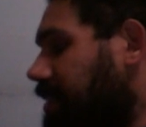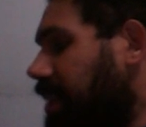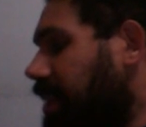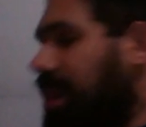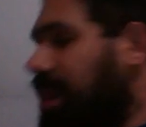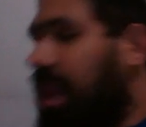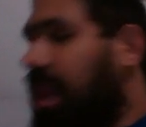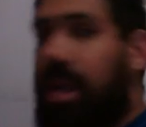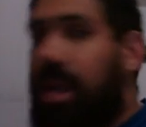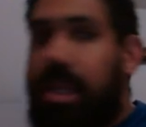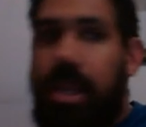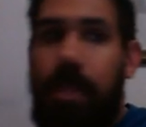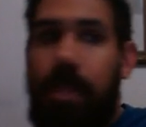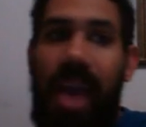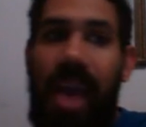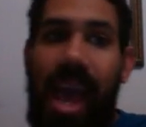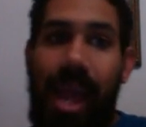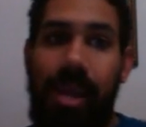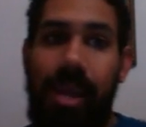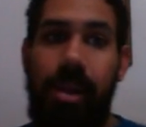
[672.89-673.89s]
the Lucky
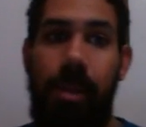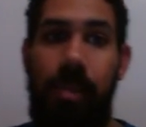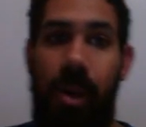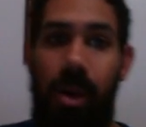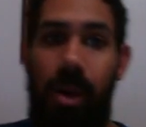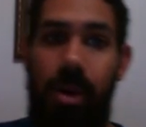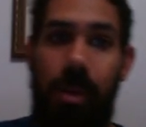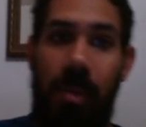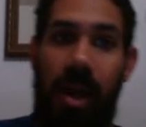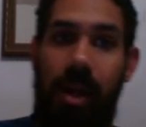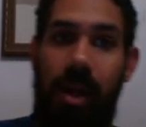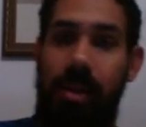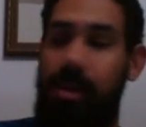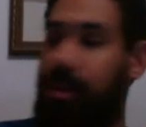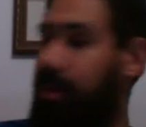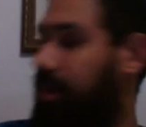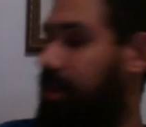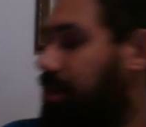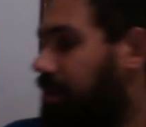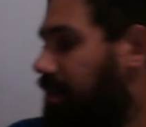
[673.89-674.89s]
Panda Pokemon.
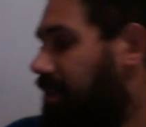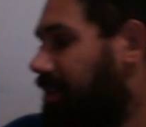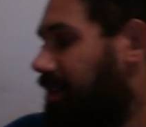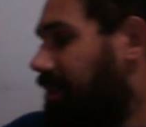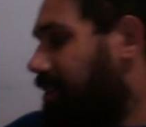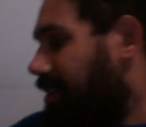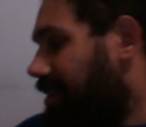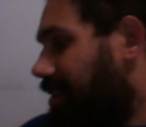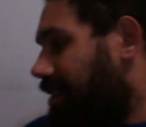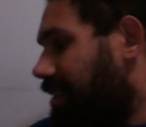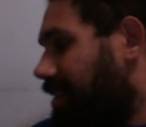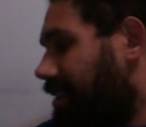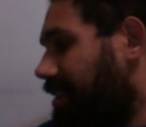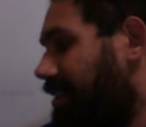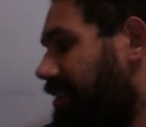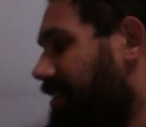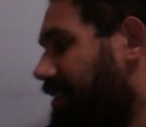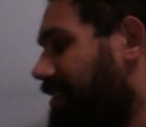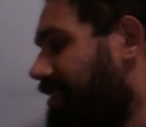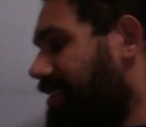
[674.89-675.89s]

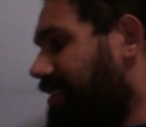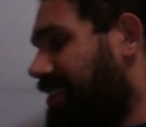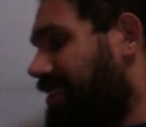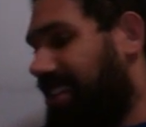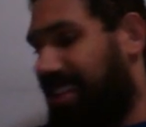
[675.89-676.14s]
Uh,